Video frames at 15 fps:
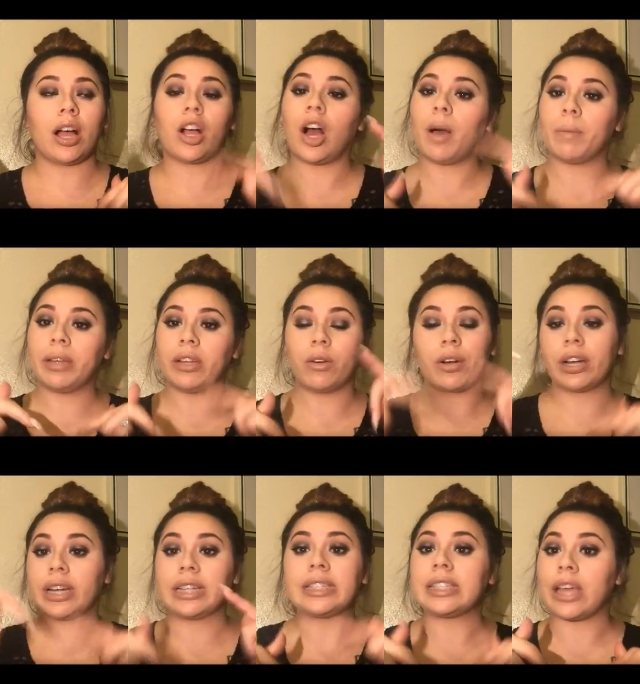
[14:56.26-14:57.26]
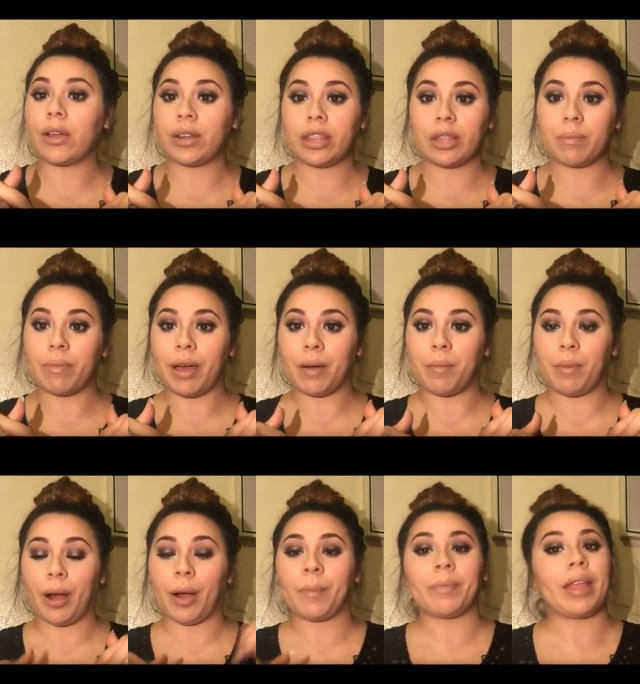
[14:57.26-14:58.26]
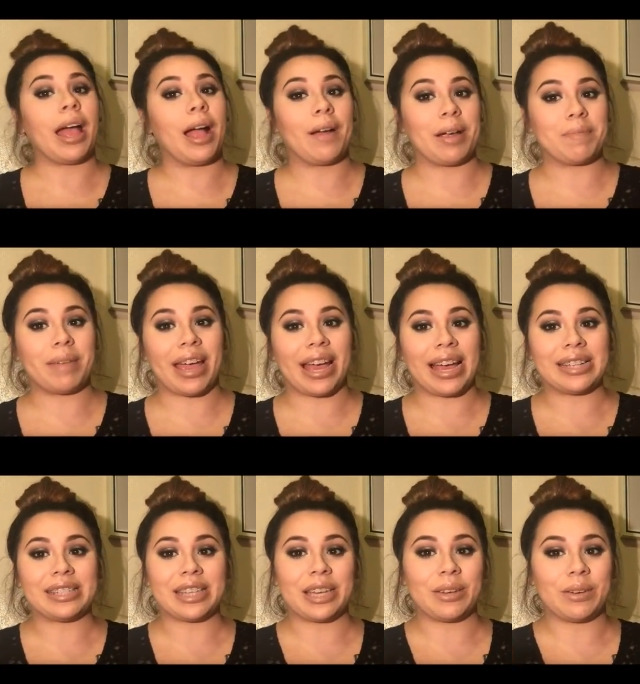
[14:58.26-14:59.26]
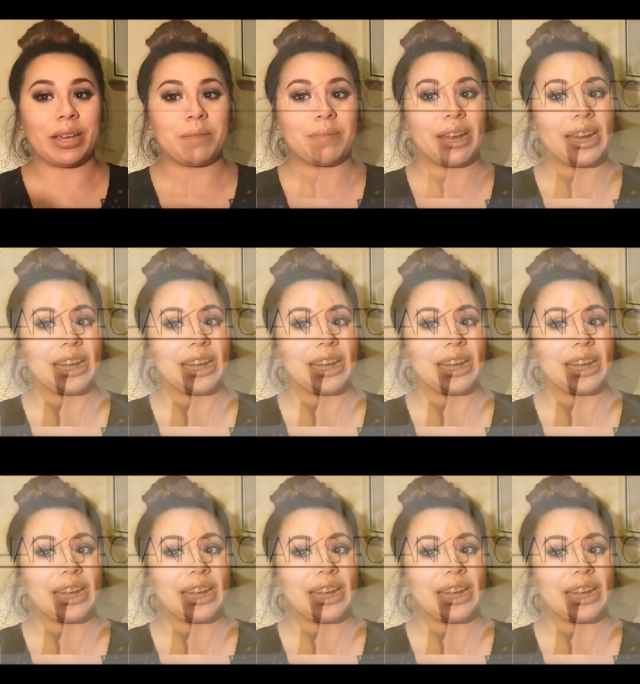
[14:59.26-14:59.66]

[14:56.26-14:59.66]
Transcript: comment or list down in the bottom bar. Alright, bye guys. See you in my